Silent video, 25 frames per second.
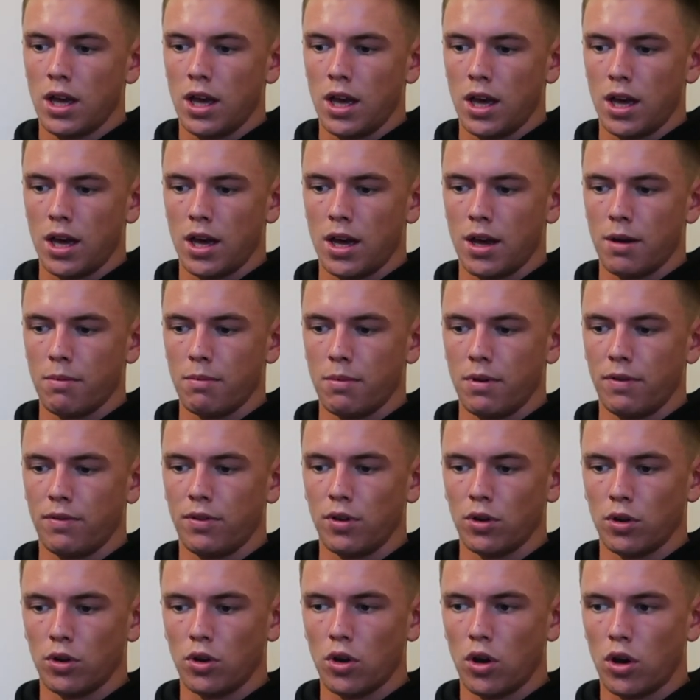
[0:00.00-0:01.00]
if
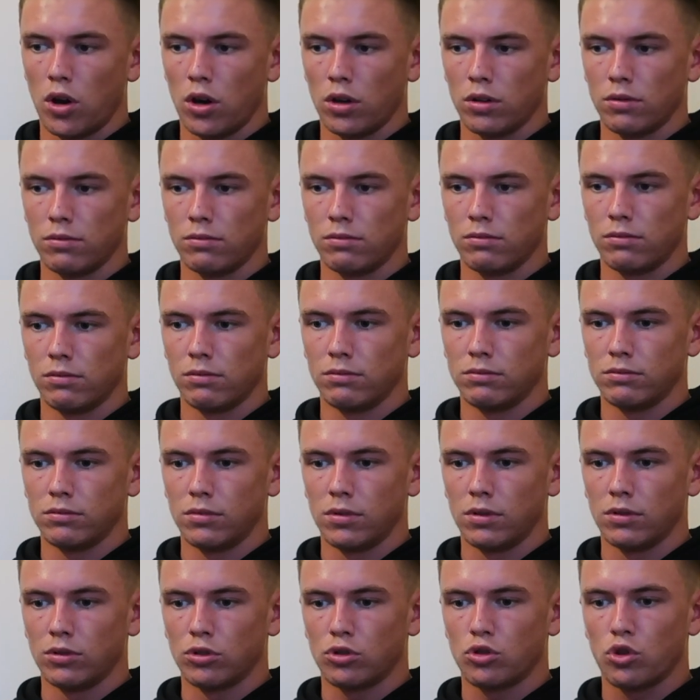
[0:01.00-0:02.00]
you're not
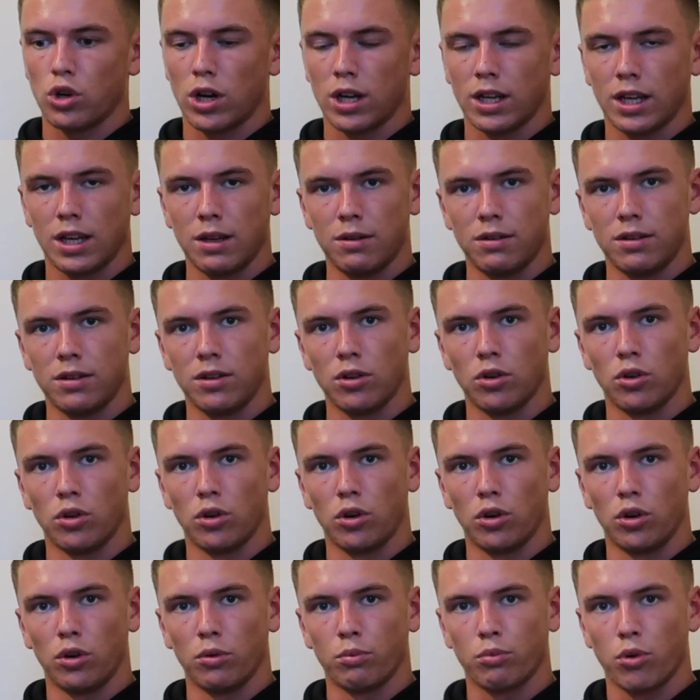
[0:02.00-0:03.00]
tracking
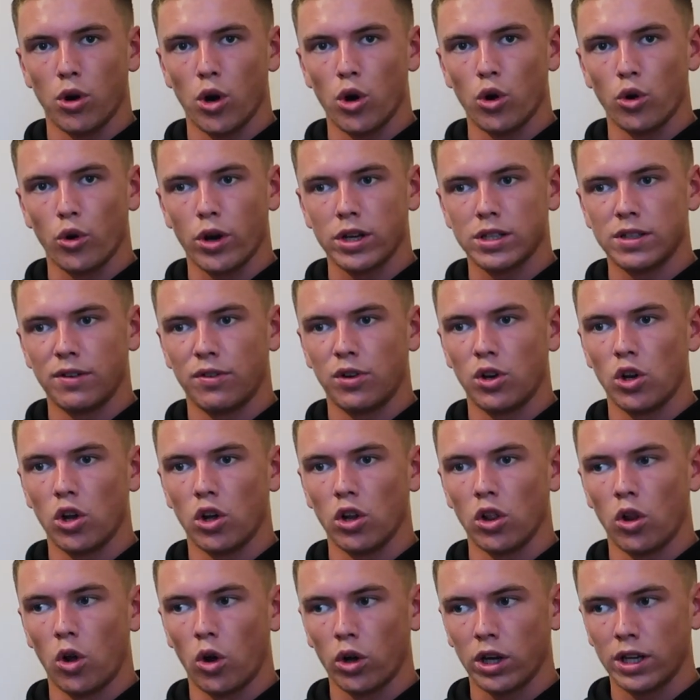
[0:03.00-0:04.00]
your progress, if you're
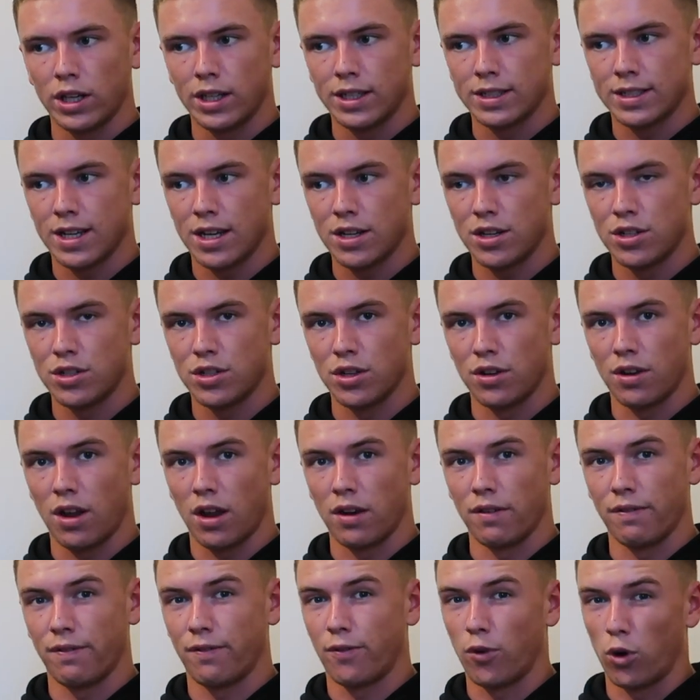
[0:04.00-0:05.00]
not logging your sessions
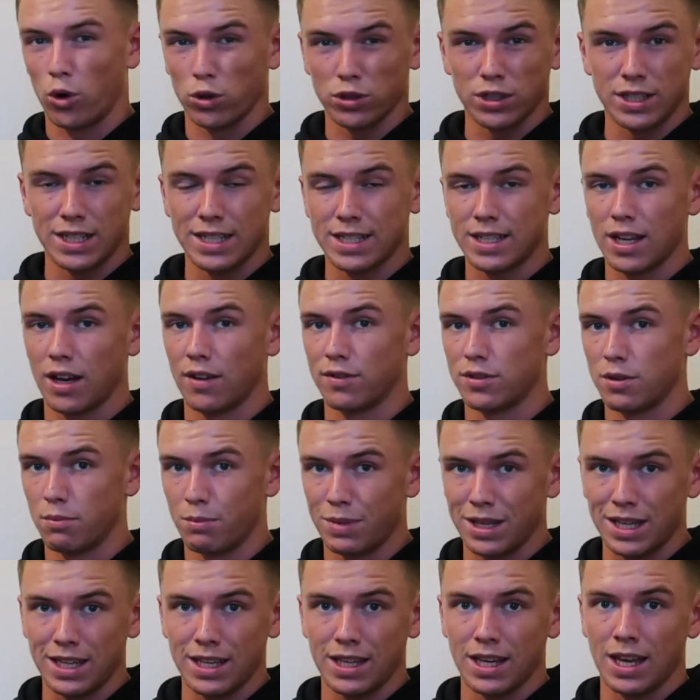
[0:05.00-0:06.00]
and forcing yourself to
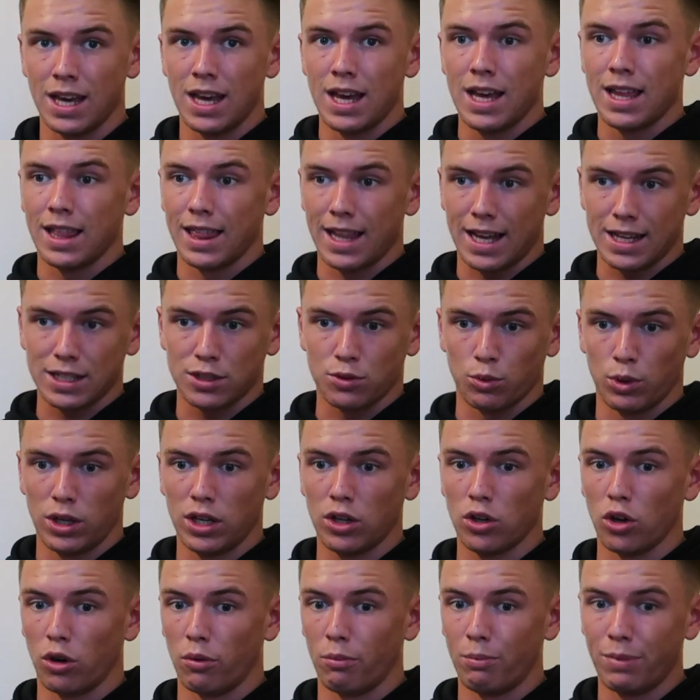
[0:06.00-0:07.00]
beat last
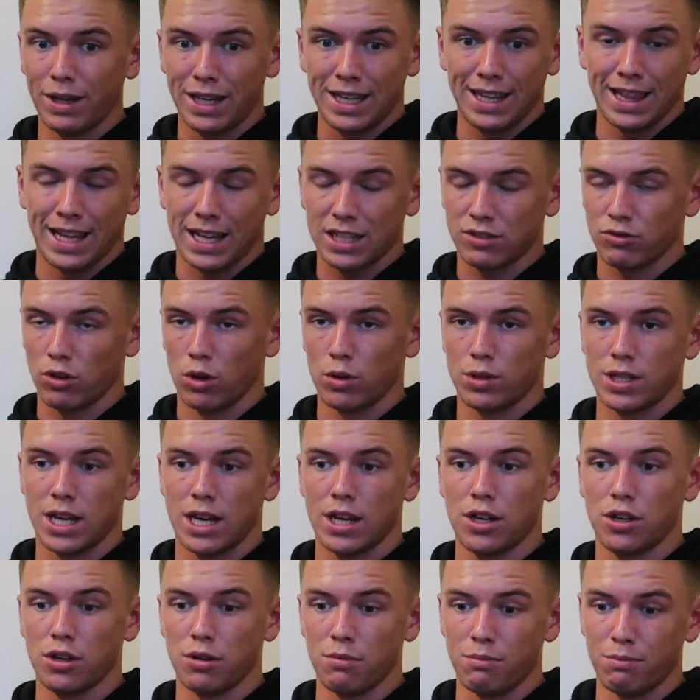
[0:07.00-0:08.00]
week or beat last
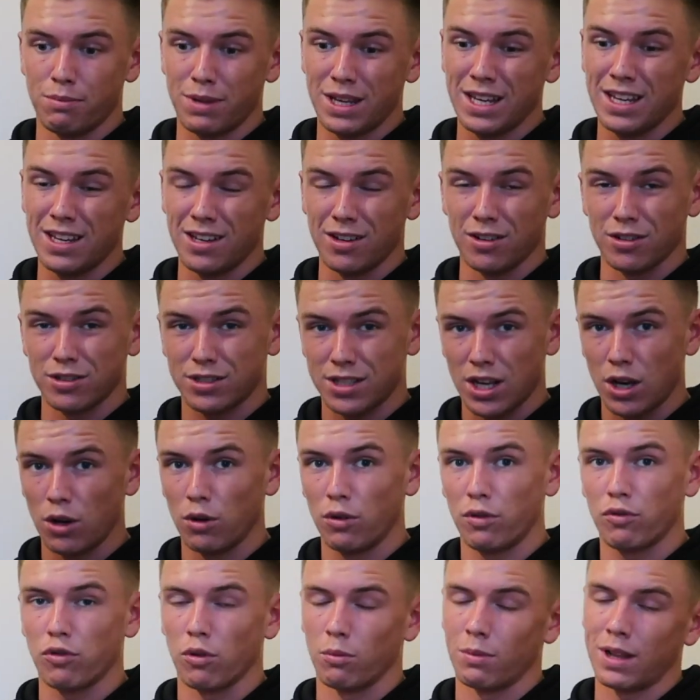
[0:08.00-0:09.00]
rotation, beat
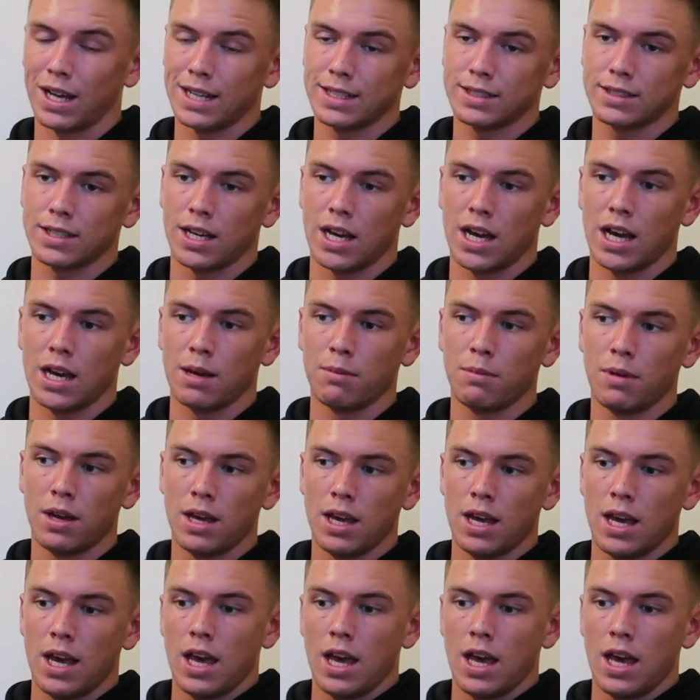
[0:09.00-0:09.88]
yourself from last time,